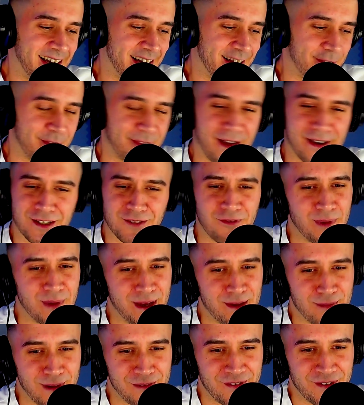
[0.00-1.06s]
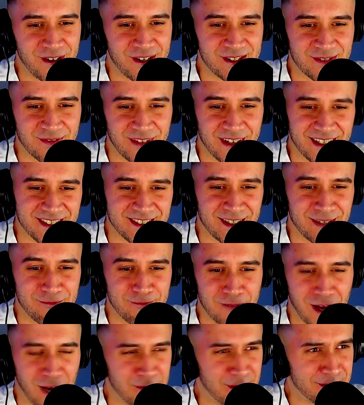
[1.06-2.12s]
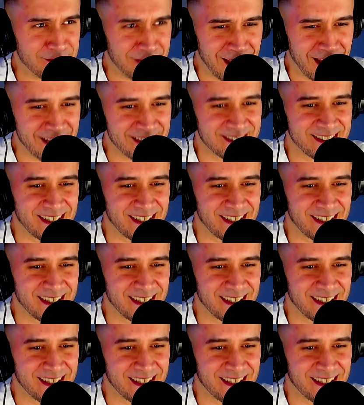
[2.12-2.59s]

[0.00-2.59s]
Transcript: Thanks for being my first guest.